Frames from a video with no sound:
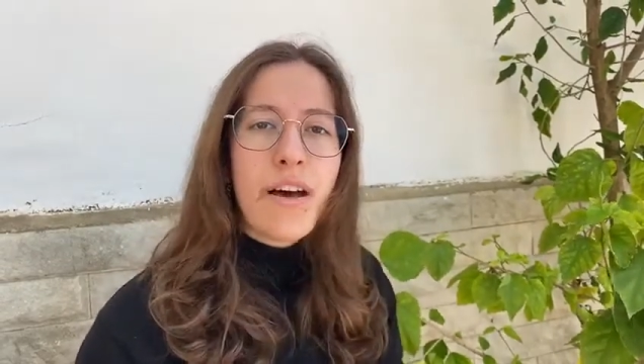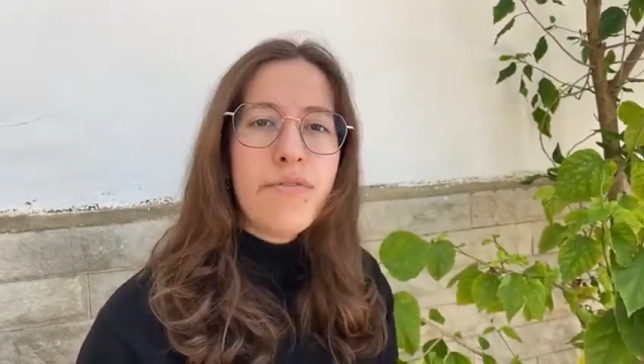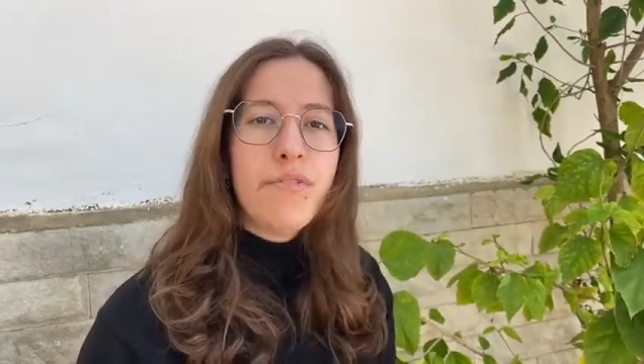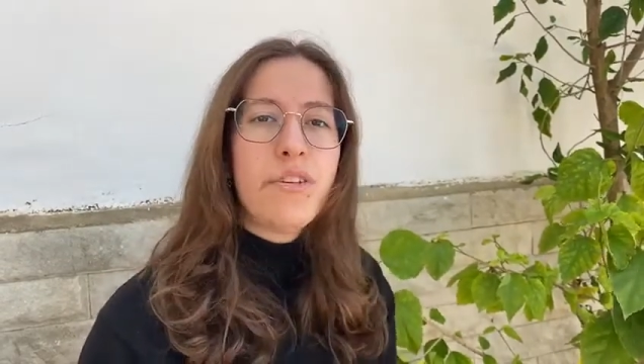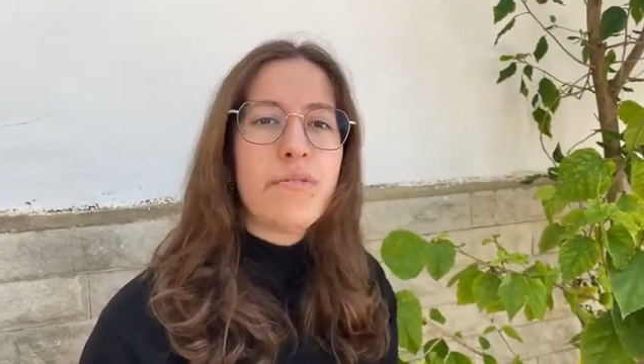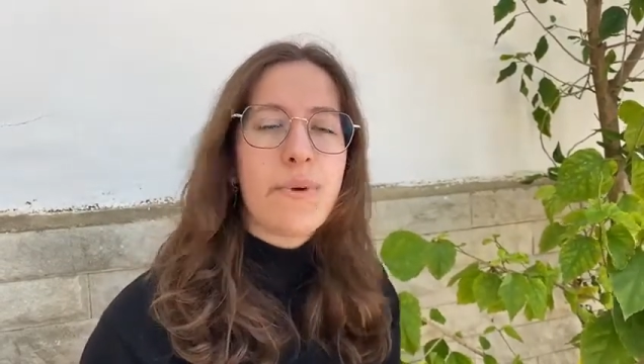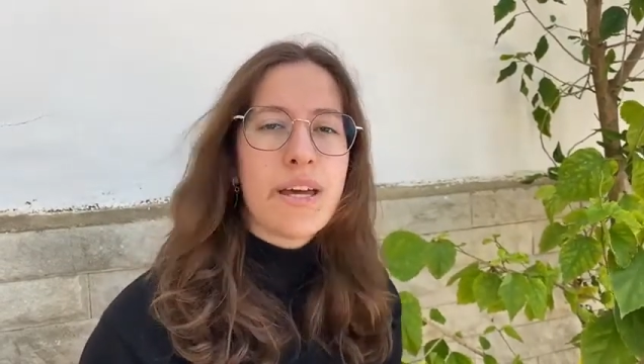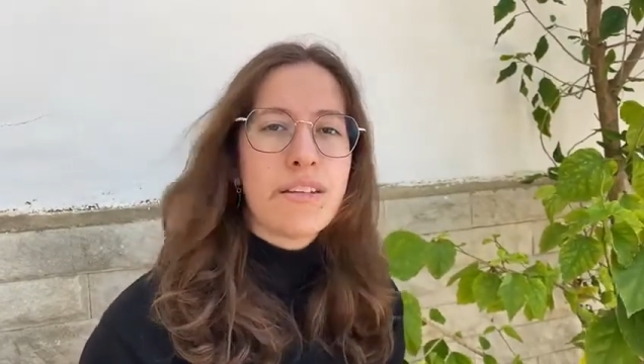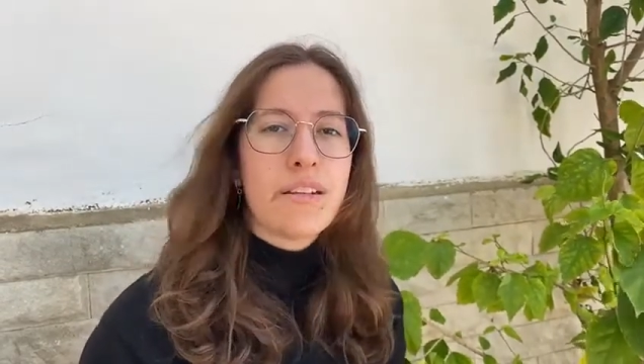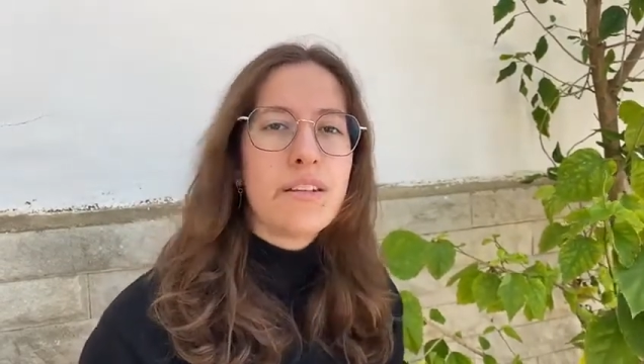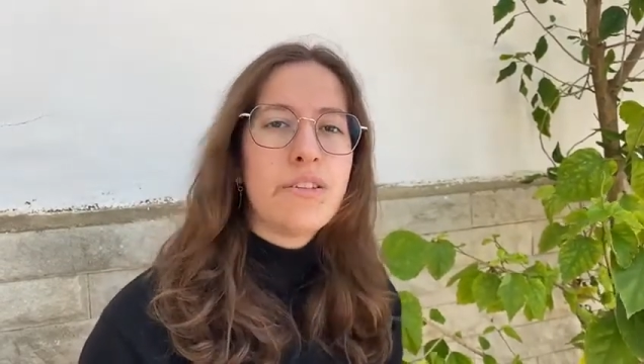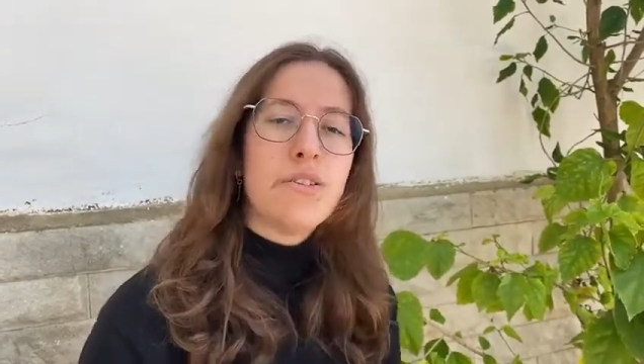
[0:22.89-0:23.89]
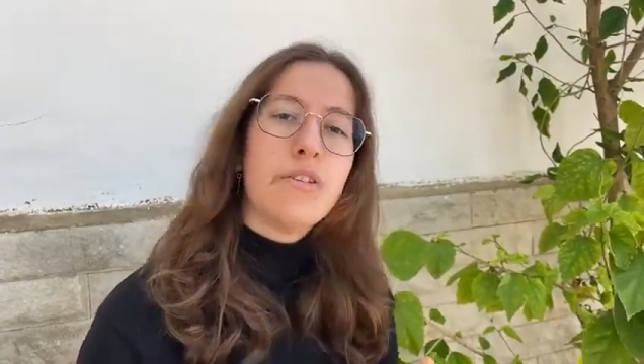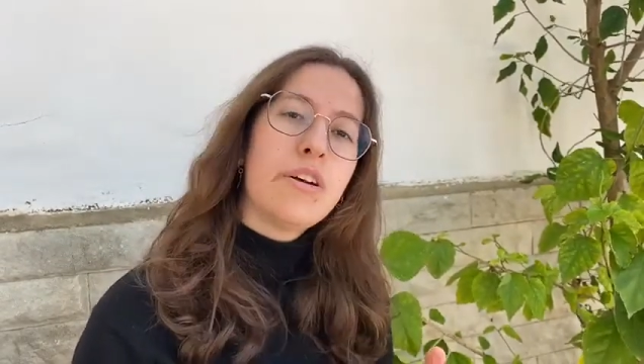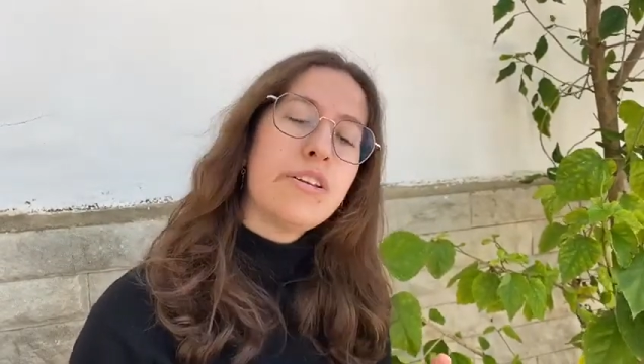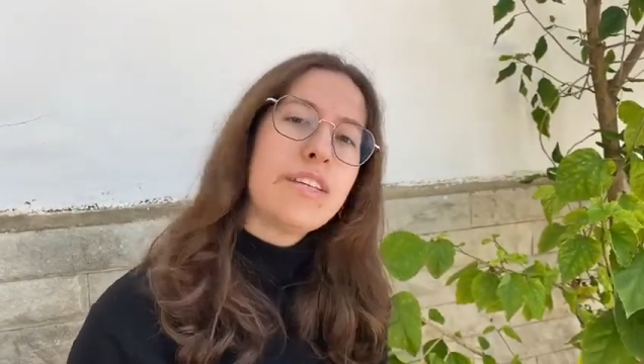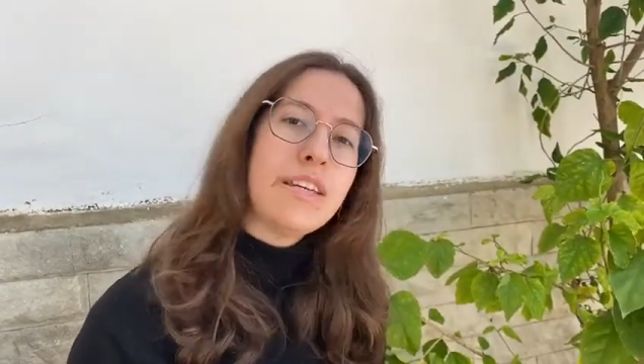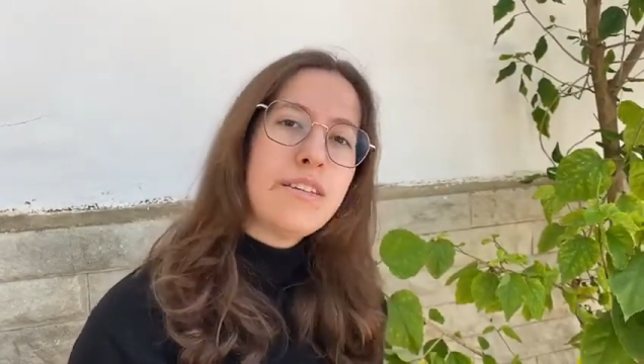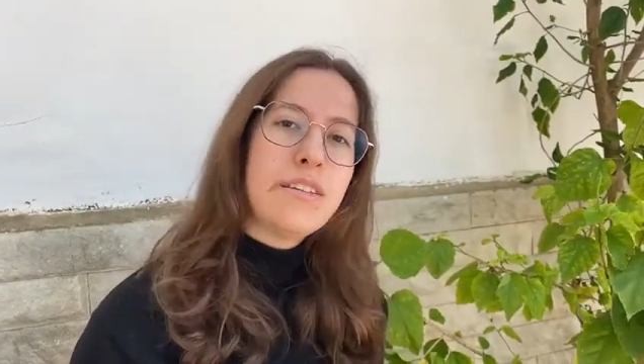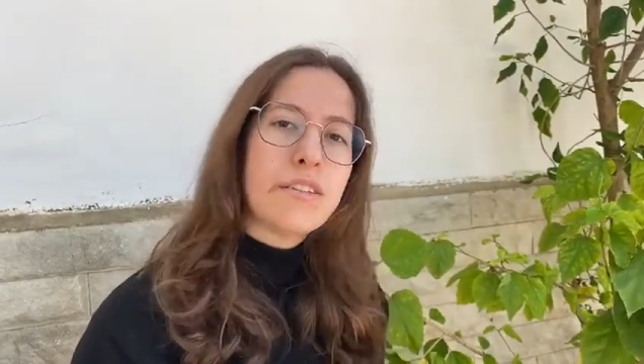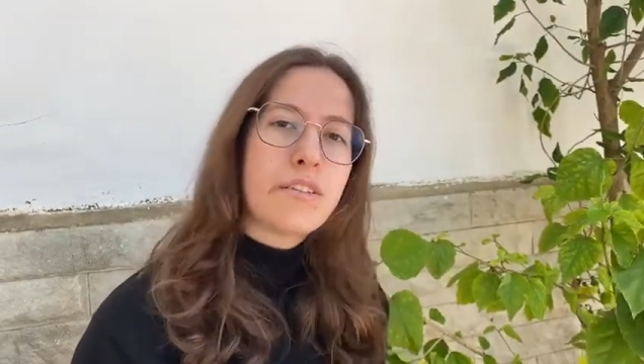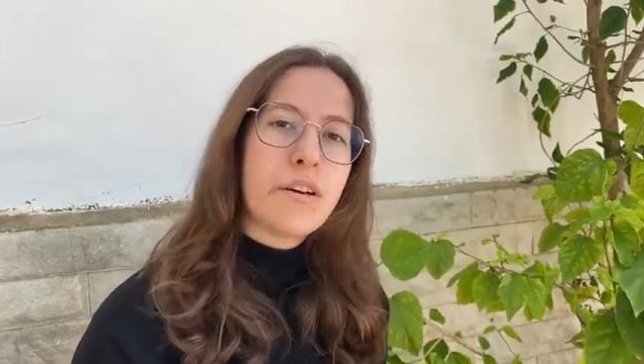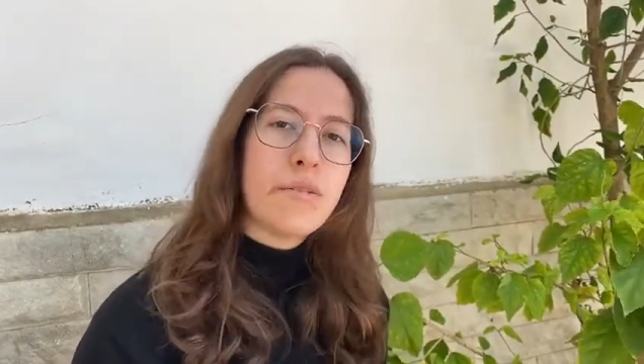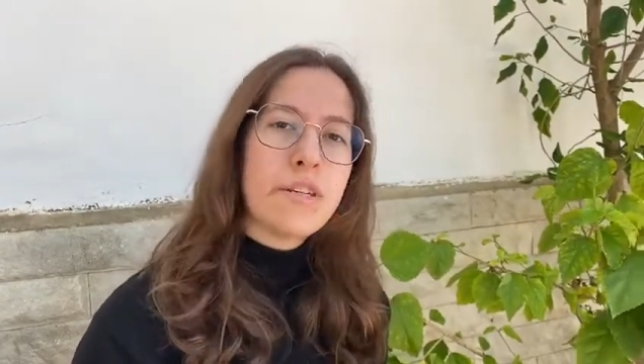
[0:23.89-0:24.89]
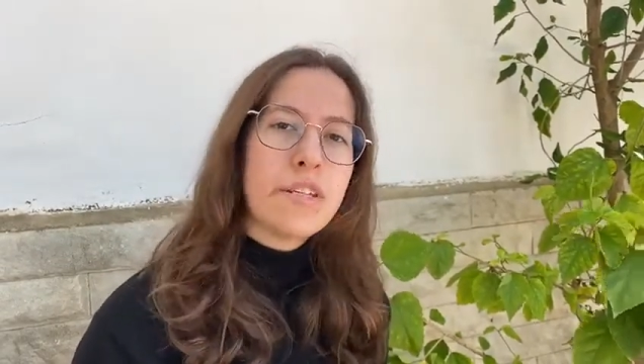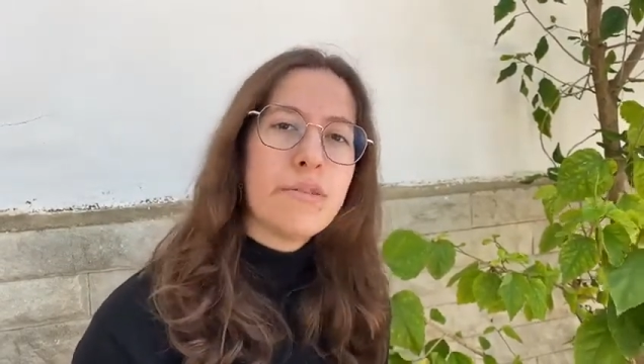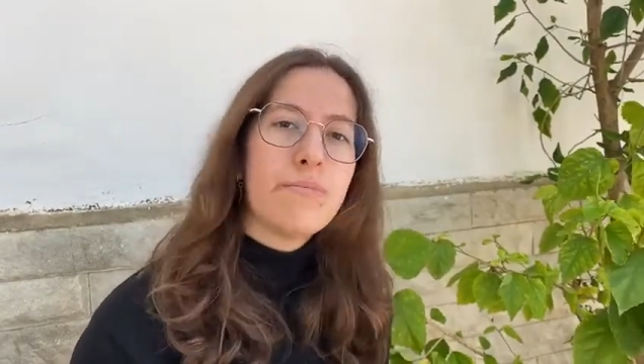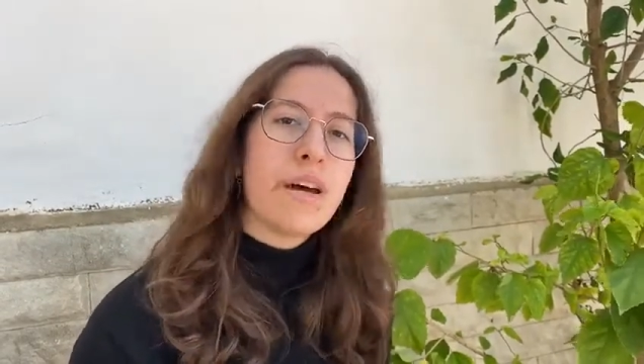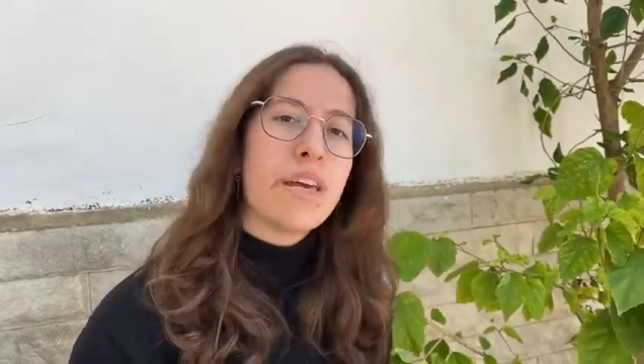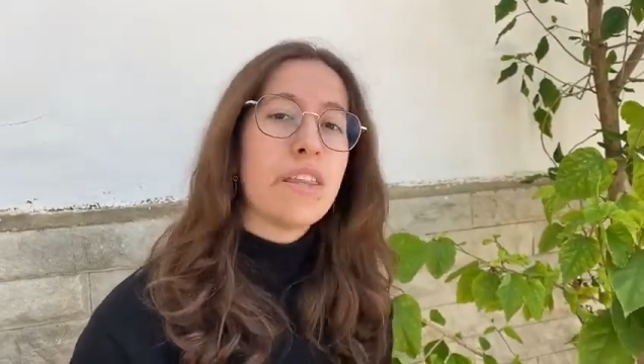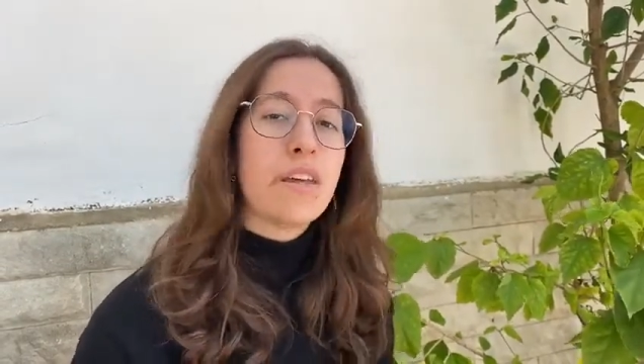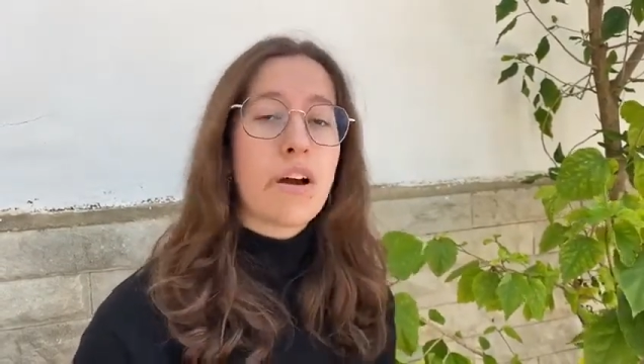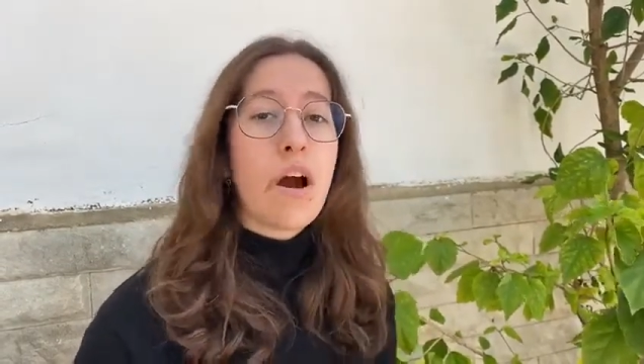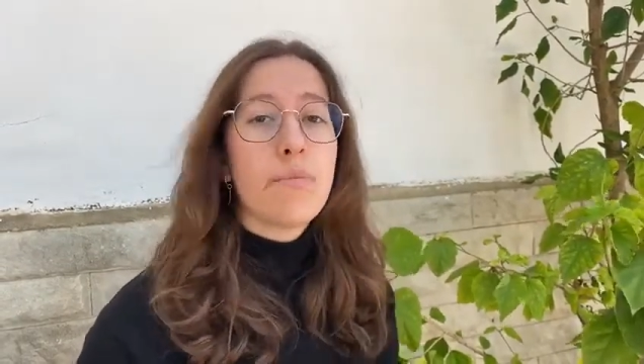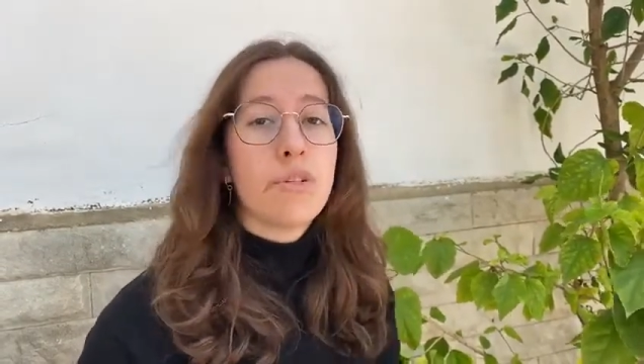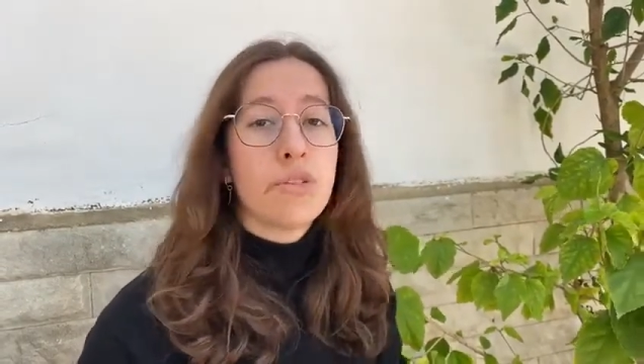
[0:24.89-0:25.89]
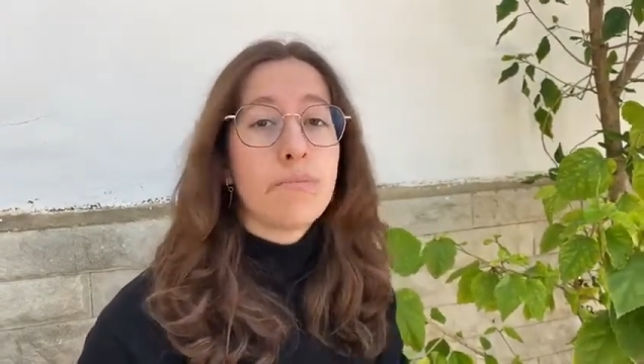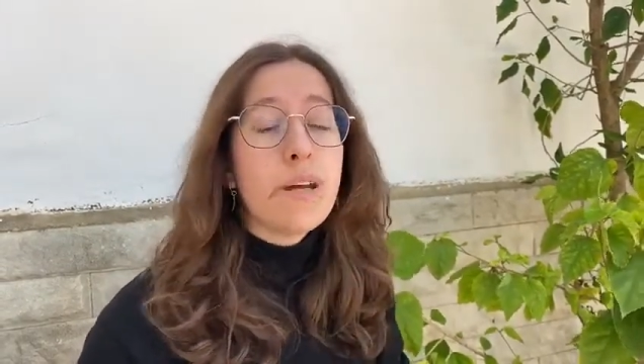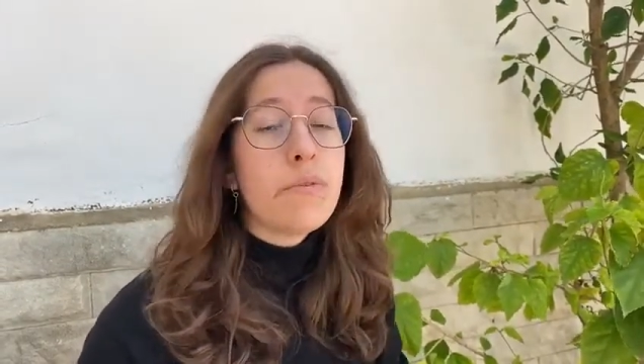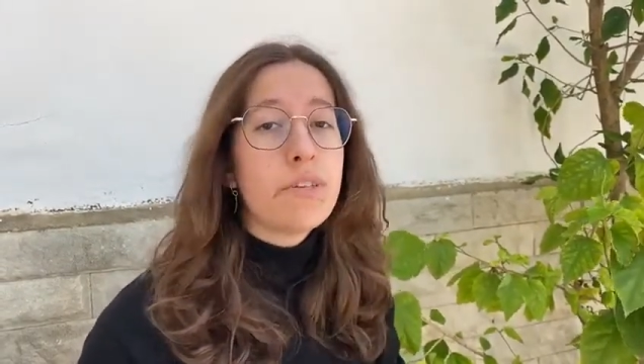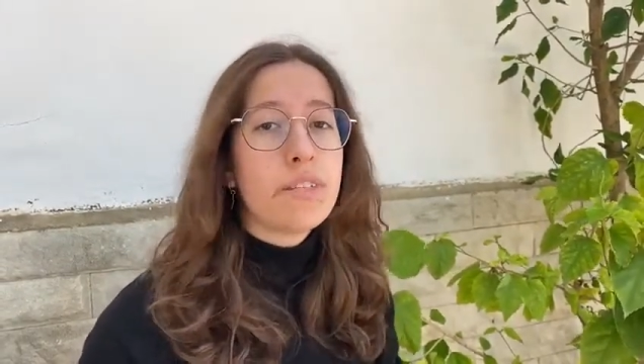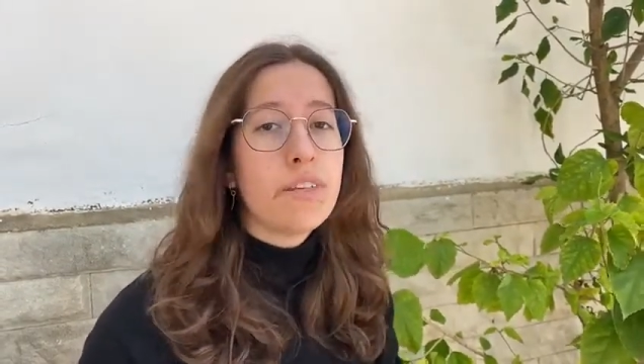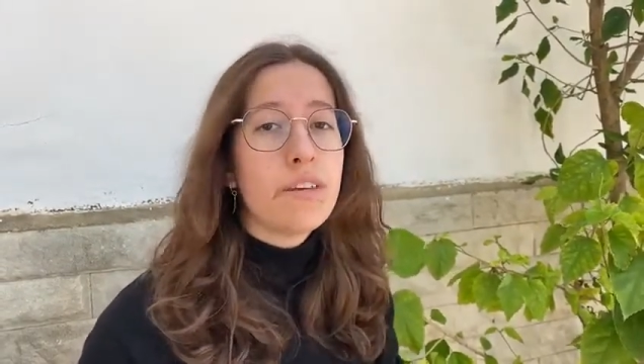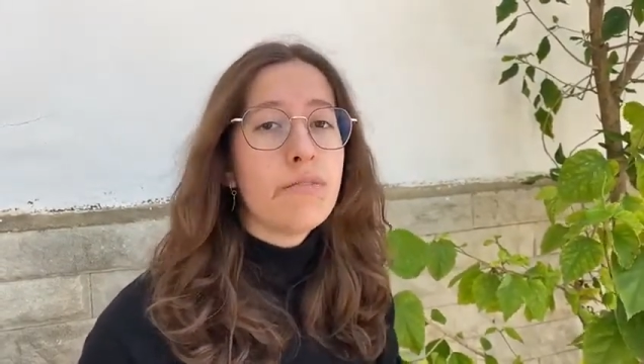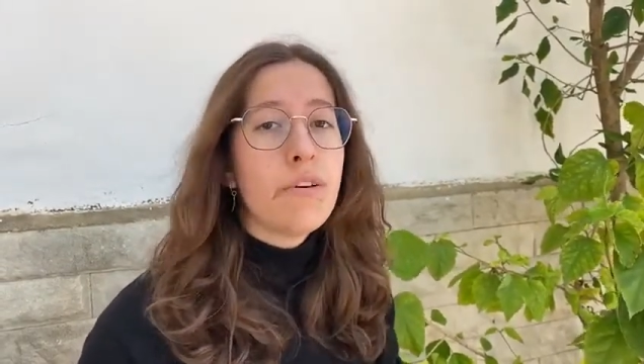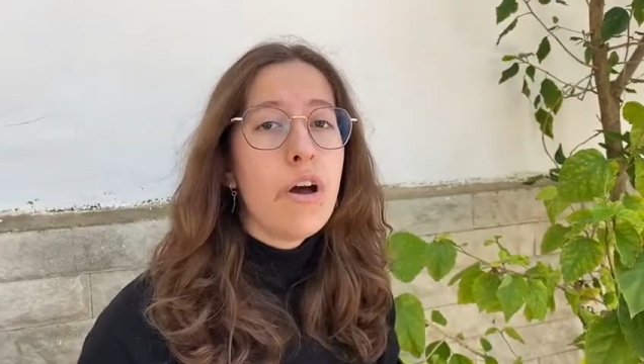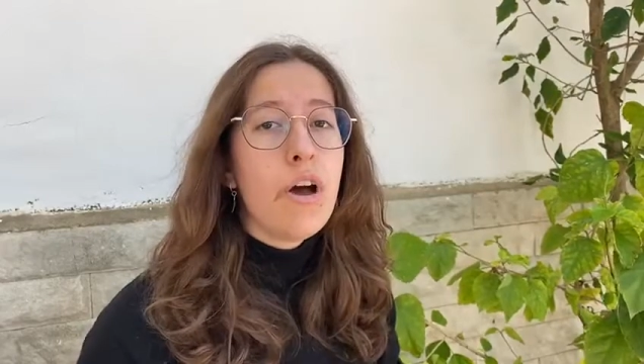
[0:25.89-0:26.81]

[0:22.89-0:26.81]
are fundamental to not get discouraged by either comments you might receive